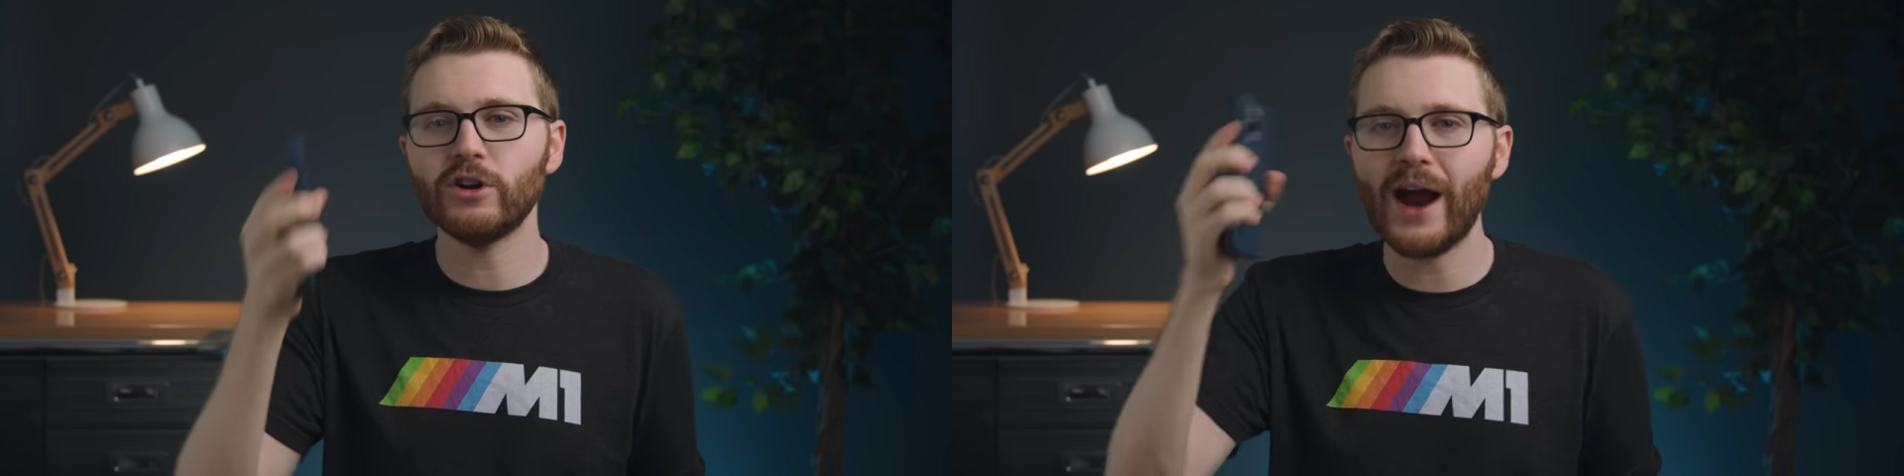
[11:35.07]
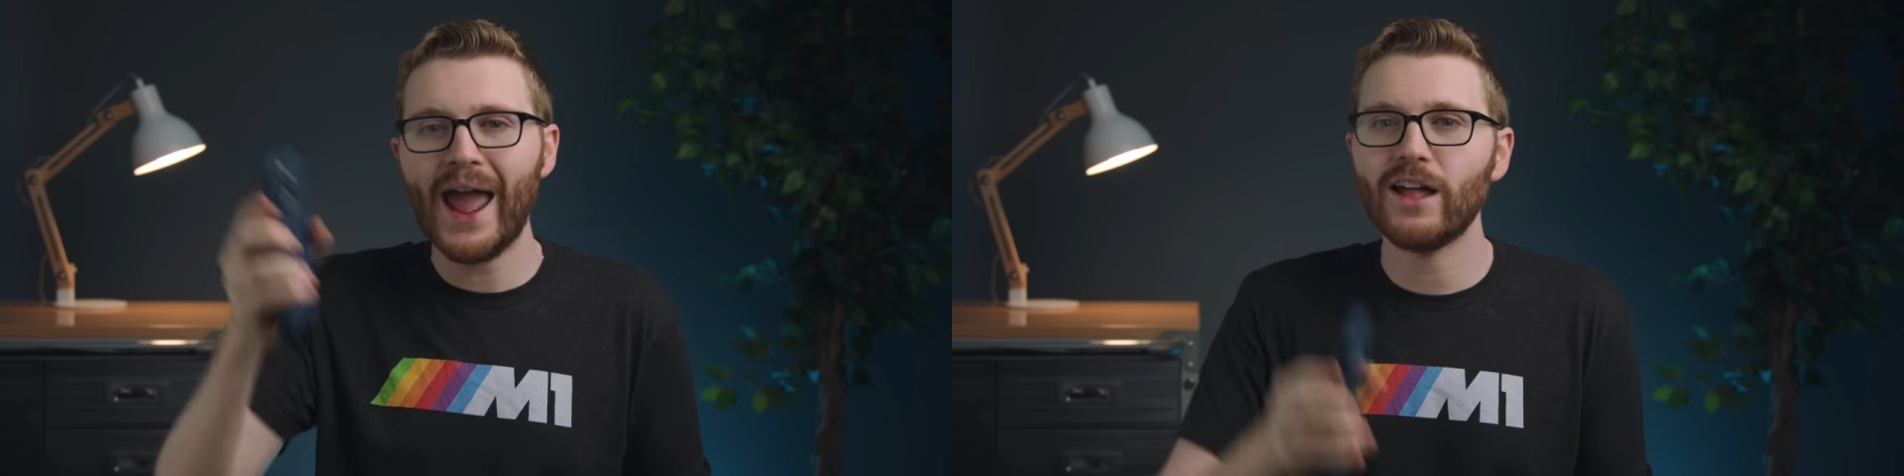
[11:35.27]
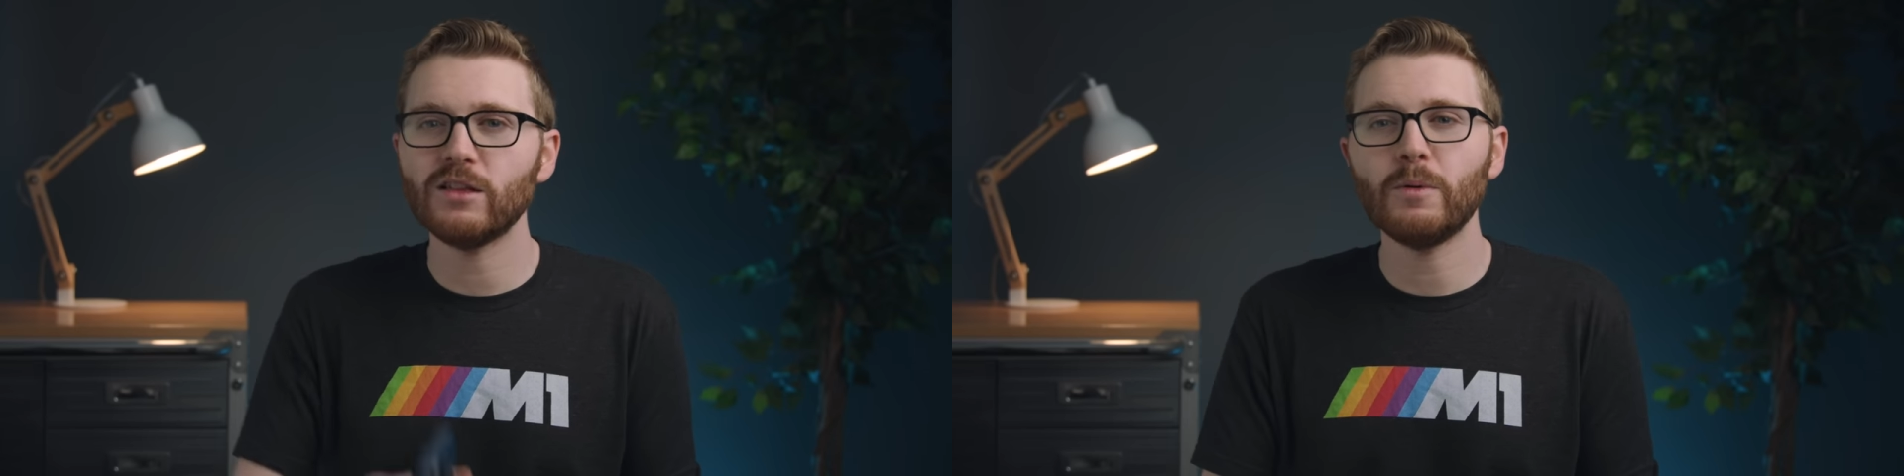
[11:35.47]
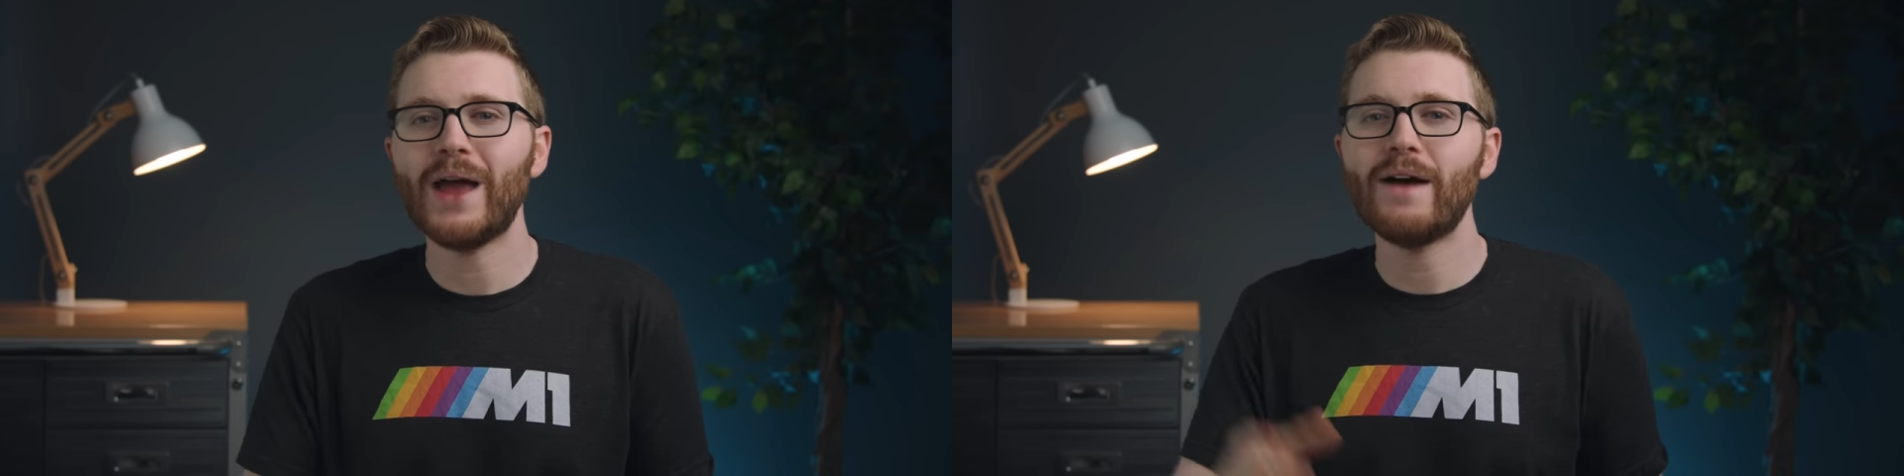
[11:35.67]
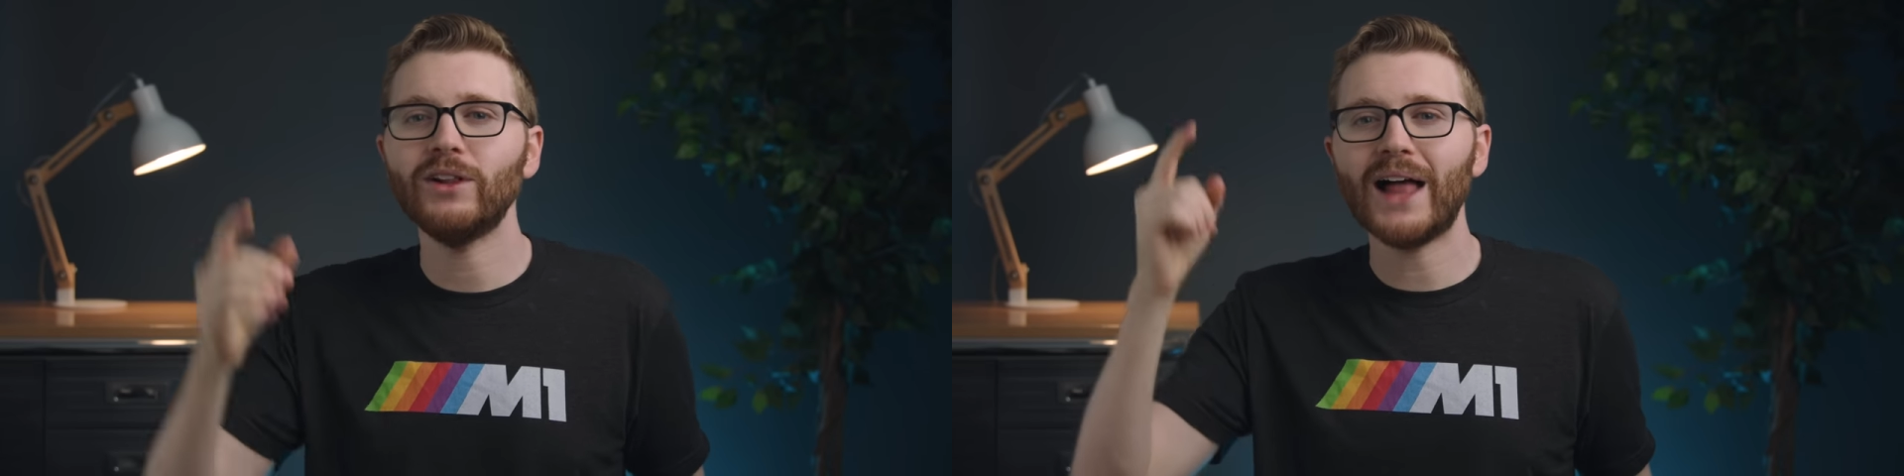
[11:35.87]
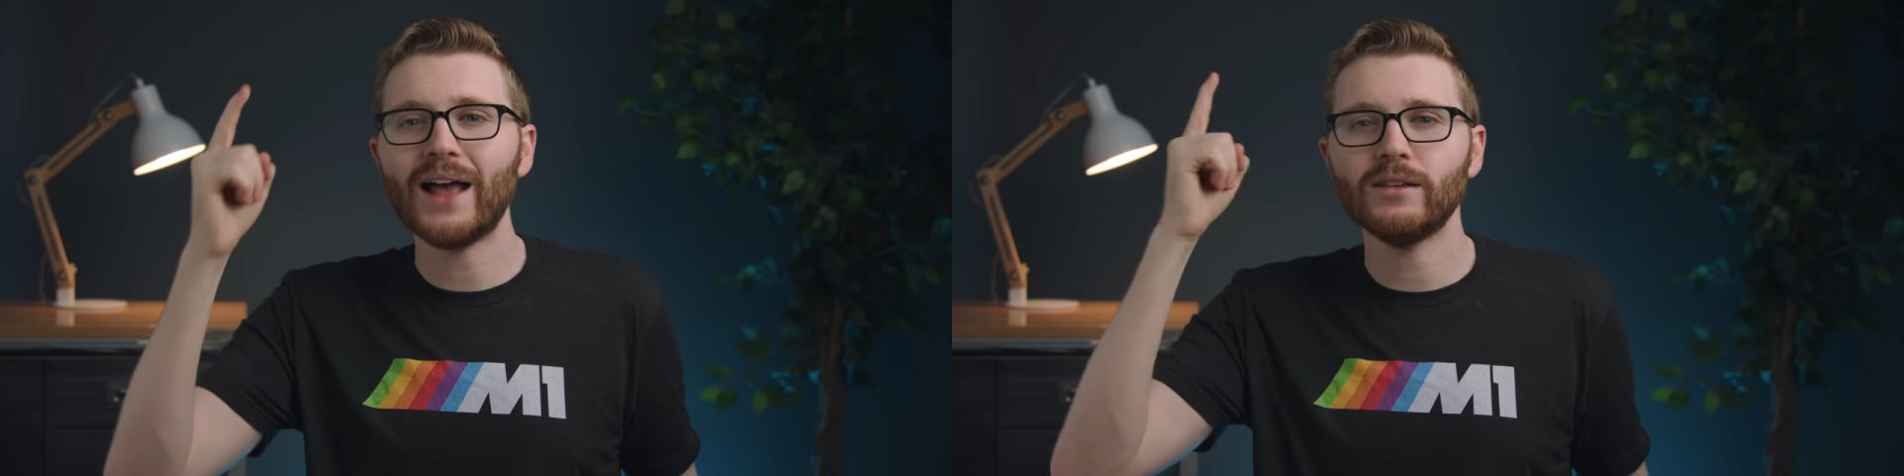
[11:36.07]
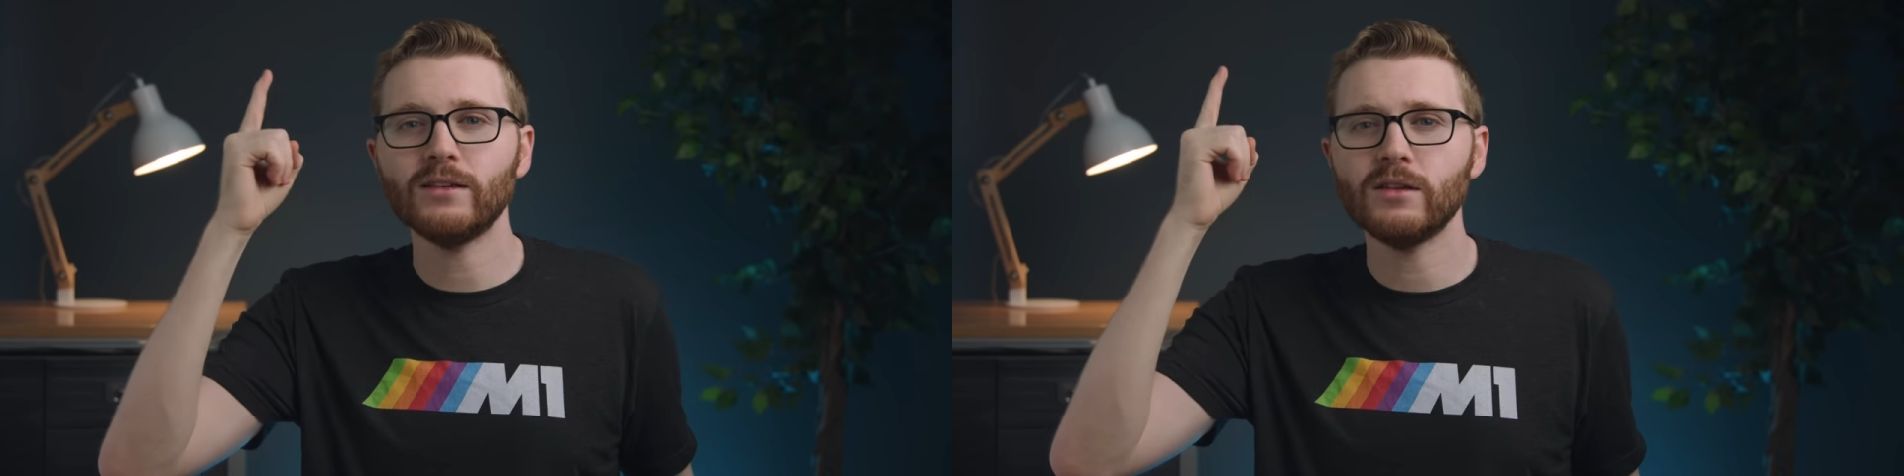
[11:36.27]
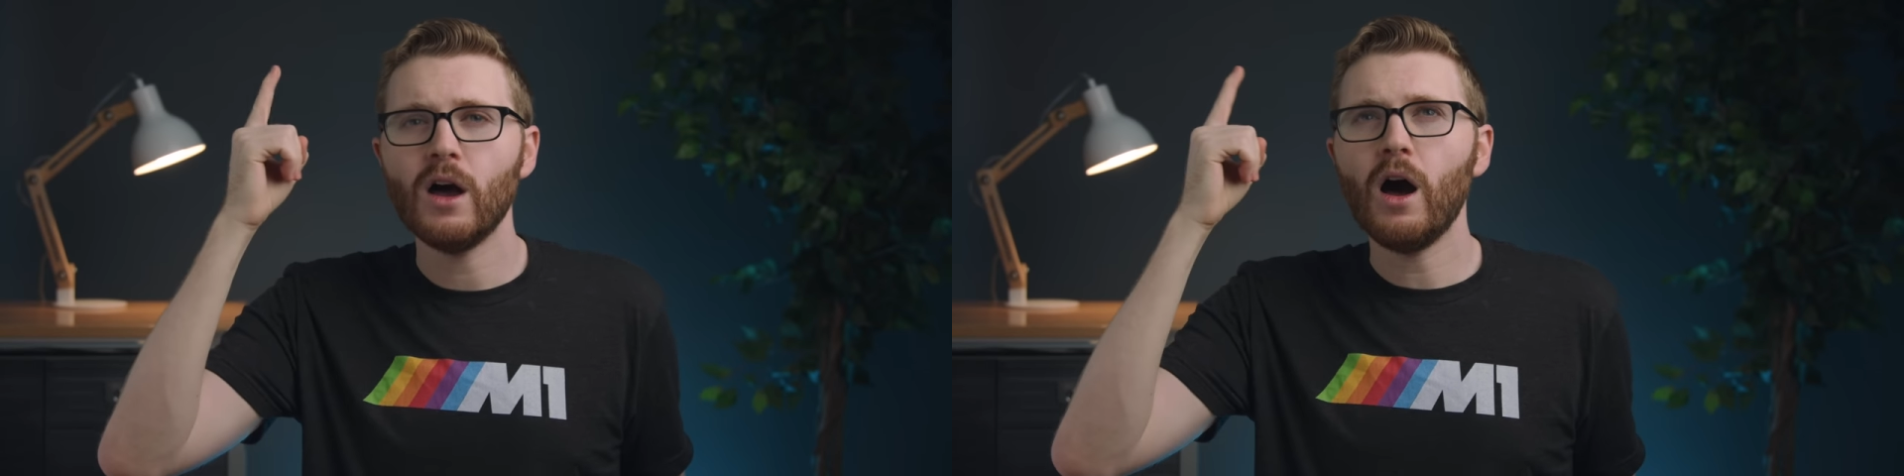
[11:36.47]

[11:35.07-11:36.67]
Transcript: our hands but we have glasses